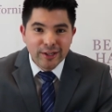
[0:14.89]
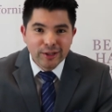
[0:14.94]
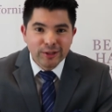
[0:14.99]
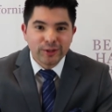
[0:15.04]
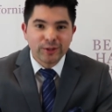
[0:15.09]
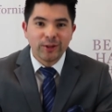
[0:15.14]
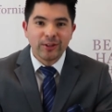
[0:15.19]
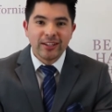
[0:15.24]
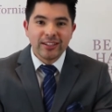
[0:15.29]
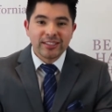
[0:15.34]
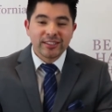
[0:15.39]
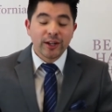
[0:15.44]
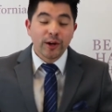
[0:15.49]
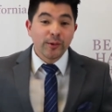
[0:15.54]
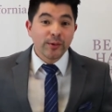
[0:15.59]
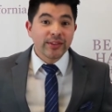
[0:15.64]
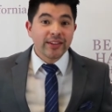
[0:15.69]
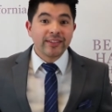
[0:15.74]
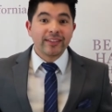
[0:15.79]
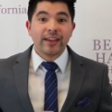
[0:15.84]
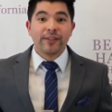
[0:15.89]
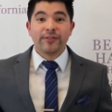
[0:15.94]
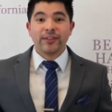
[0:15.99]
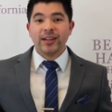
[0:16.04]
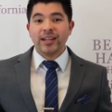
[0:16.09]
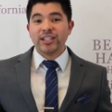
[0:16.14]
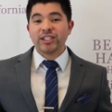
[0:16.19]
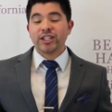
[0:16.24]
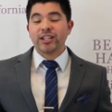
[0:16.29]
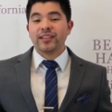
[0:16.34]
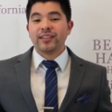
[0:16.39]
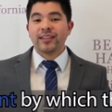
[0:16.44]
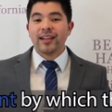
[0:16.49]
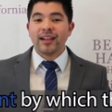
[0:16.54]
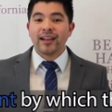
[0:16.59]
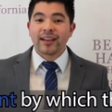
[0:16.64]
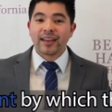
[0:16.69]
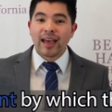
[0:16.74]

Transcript: So let's start with the definition. A